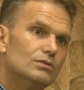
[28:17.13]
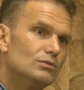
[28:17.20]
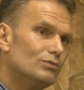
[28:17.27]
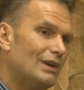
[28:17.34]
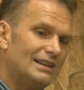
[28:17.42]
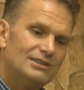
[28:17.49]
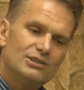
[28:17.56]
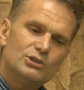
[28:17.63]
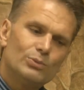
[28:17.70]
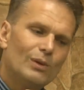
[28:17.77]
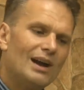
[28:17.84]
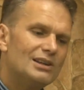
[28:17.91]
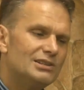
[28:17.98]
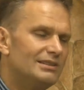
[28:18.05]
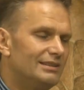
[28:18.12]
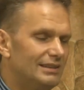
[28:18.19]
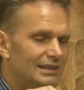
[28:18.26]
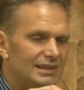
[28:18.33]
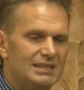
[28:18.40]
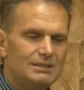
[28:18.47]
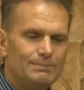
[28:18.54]
Right. Just watching
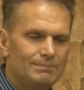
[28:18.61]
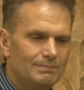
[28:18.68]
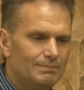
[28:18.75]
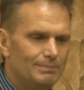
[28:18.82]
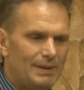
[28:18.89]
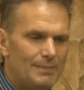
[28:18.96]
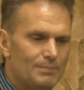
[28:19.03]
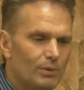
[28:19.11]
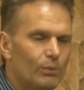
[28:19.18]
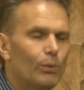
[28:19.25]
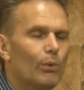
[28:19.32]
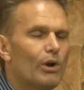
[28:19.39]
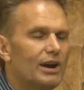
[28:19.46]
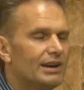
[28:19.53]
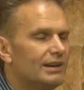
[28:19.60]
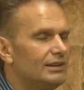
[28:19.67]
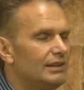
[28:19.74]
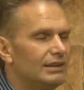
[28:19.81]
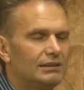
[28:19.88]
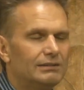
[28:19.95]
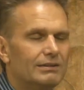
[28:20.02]
these people work, you're
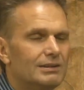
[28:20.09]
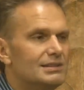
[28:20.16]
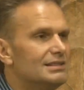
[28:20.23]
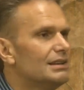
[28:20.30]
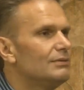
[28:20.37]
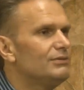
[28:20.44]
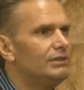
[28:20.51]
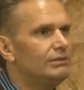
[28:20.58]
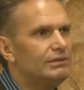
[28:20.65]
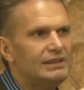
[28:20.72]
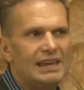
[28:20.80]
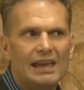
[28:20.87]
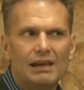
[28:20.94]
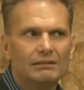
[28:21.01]
going to learn stuff you can't